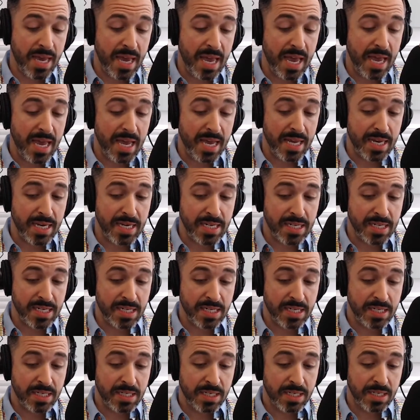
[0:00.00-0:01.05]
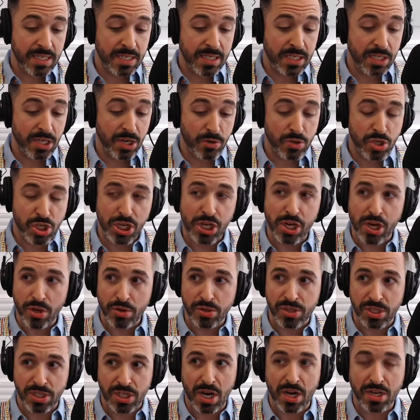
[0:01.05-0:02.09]
And she
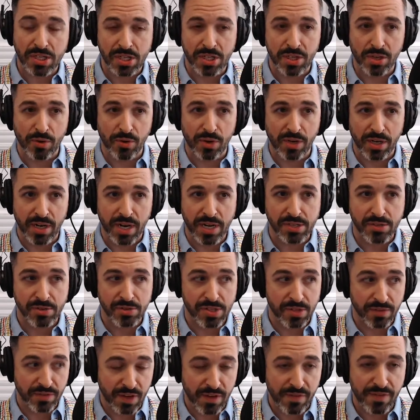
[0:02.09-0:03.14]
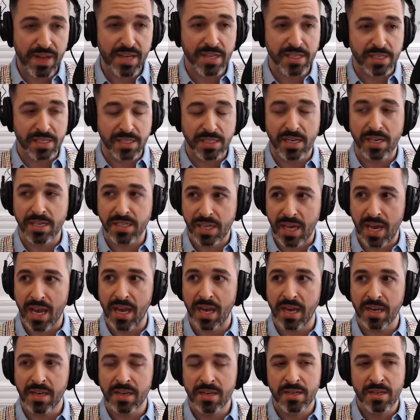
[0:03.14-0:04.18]
goes and talks to the organizers of the event and says,
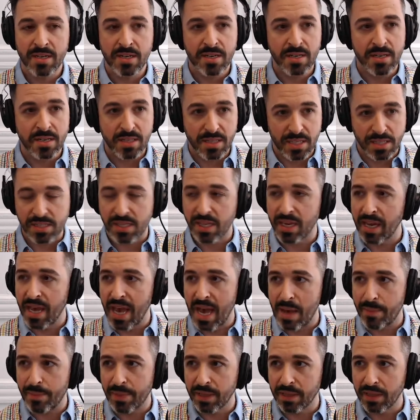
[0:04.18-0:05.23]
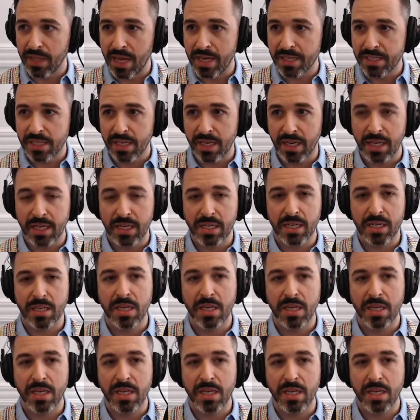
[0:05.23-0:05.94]
hey, this thing happened last night.